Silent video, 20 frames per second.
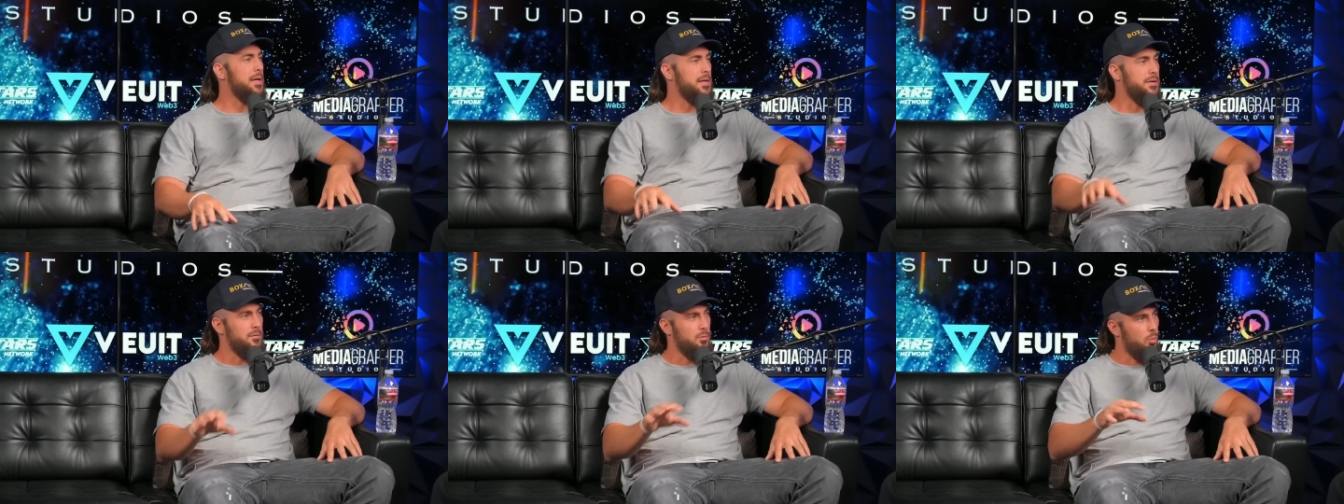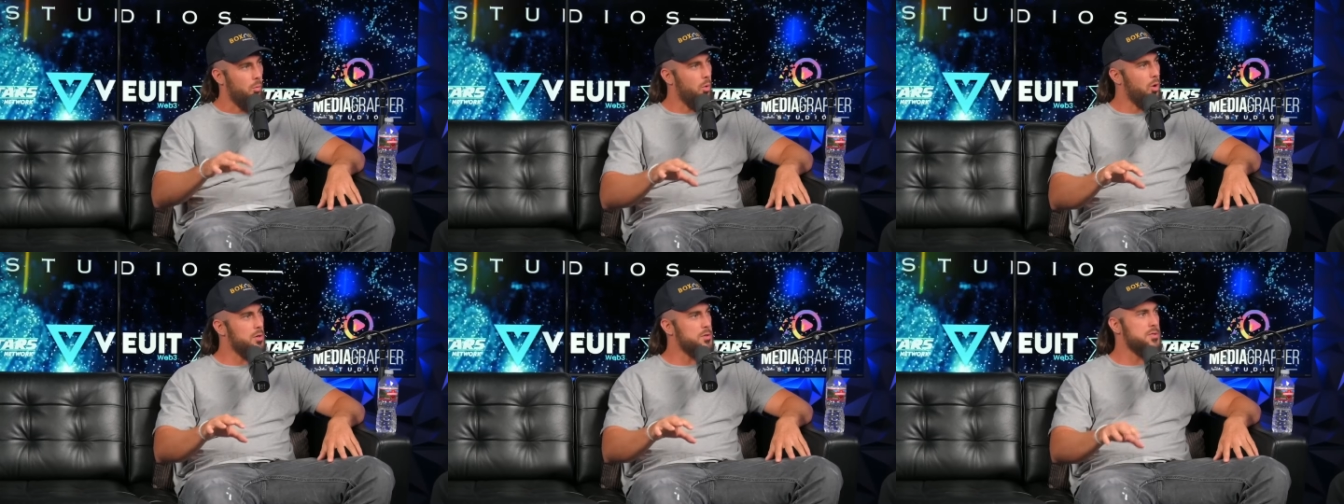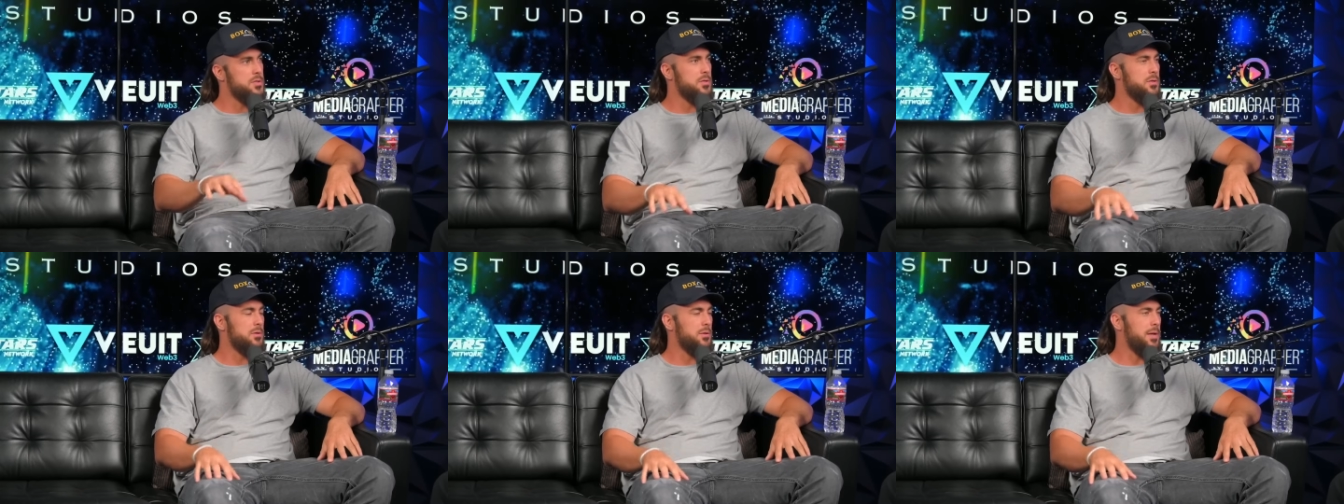an even
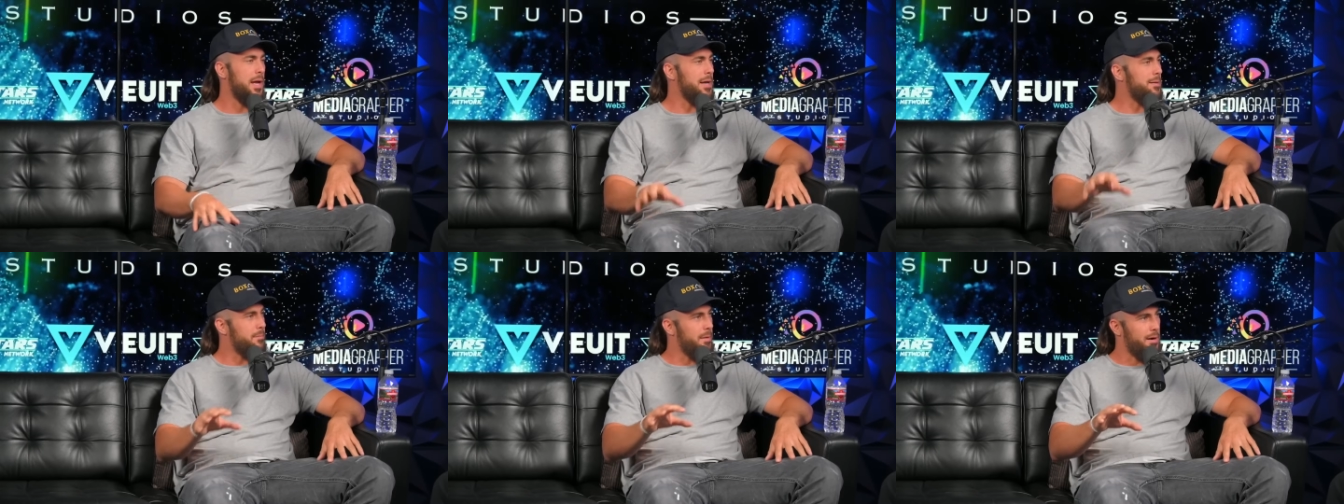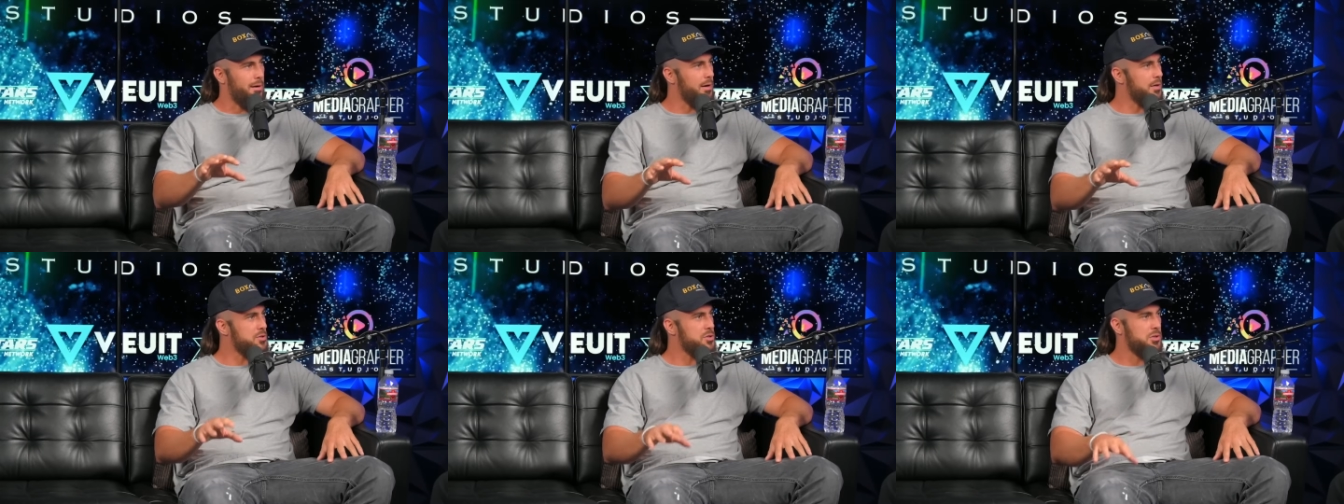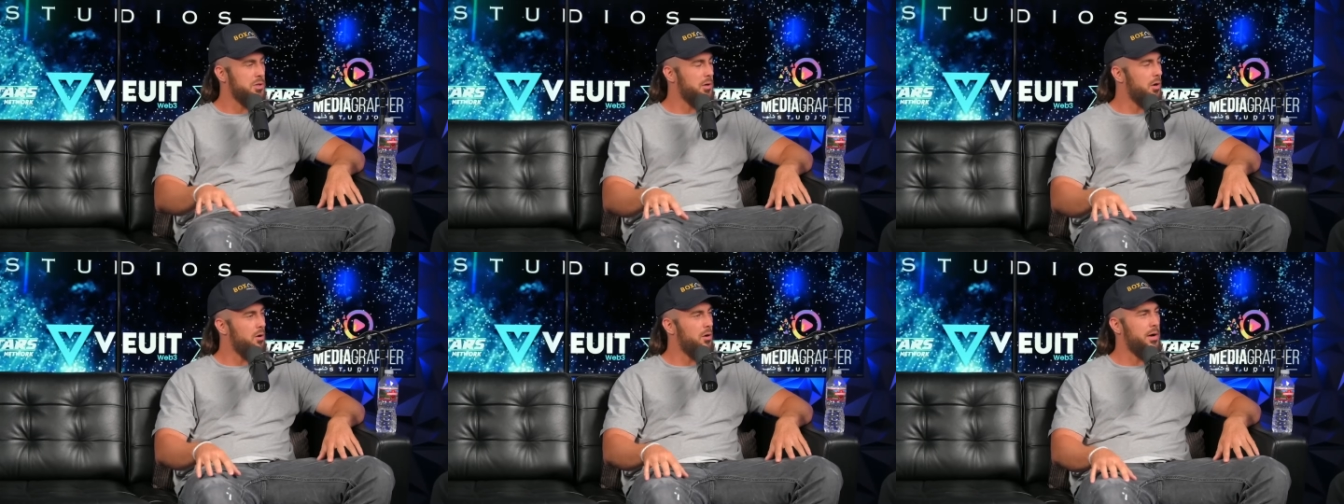worse
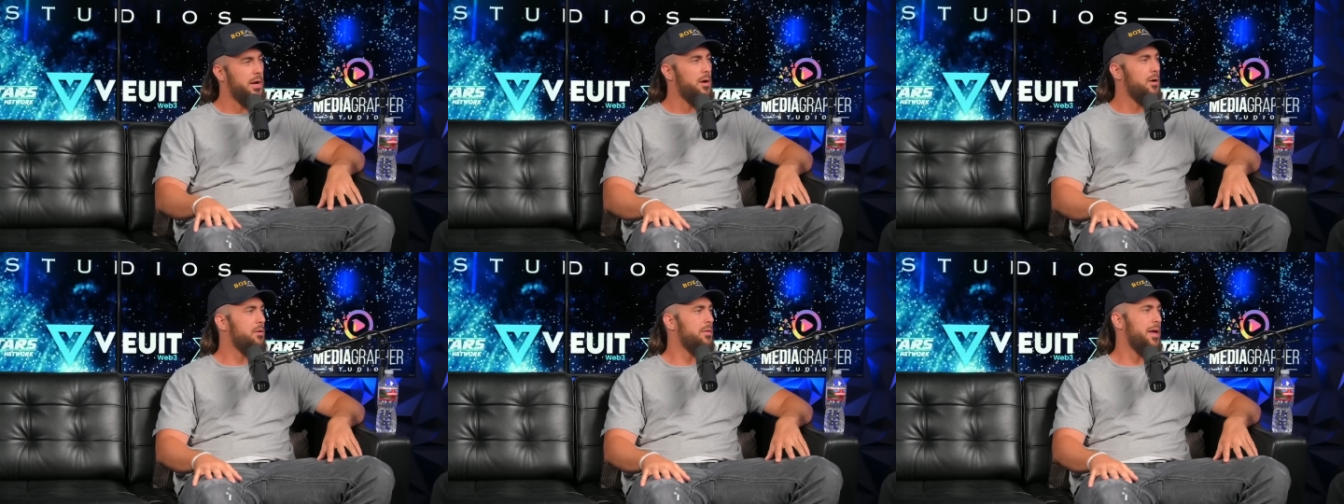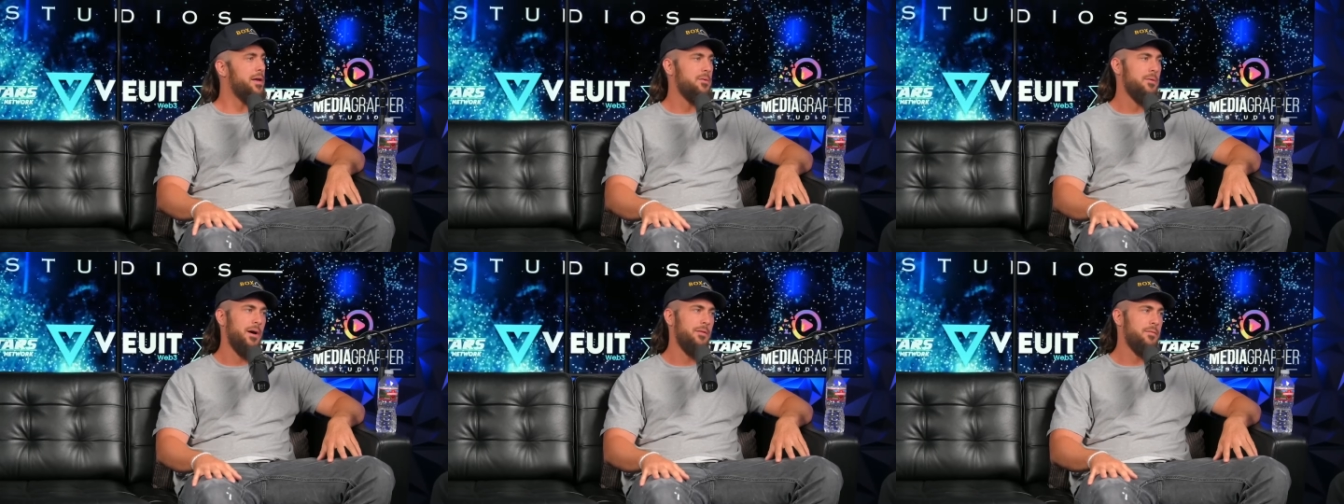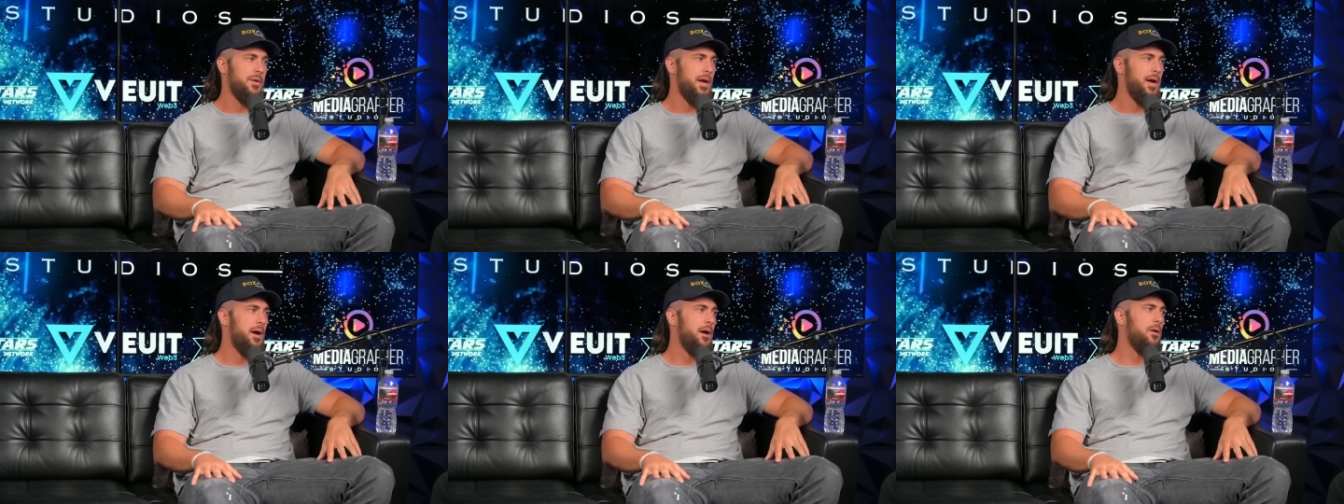nightmarish scenario that you have
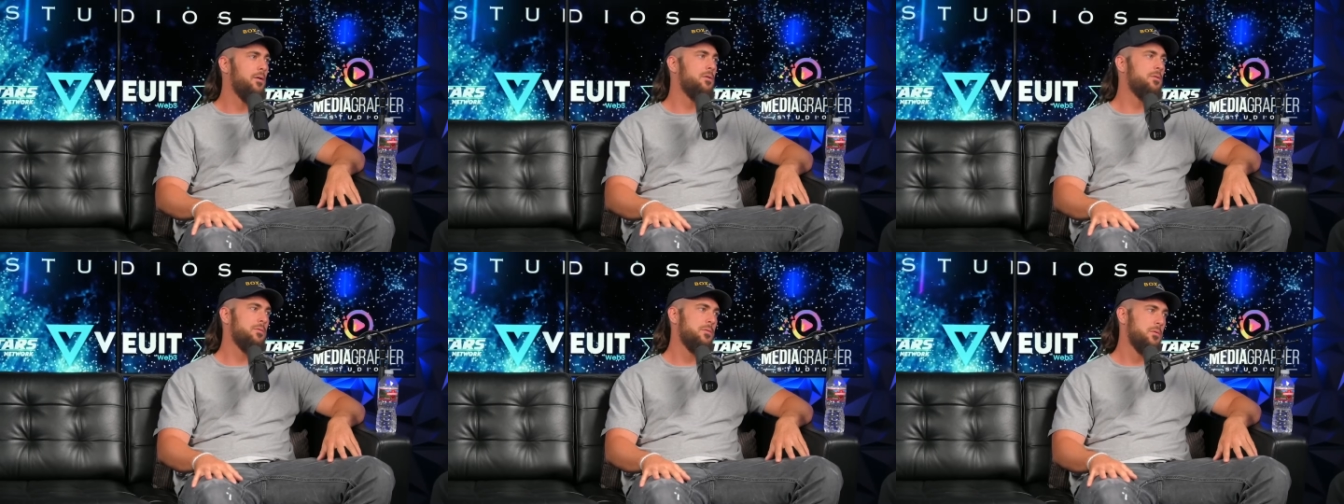mm. now.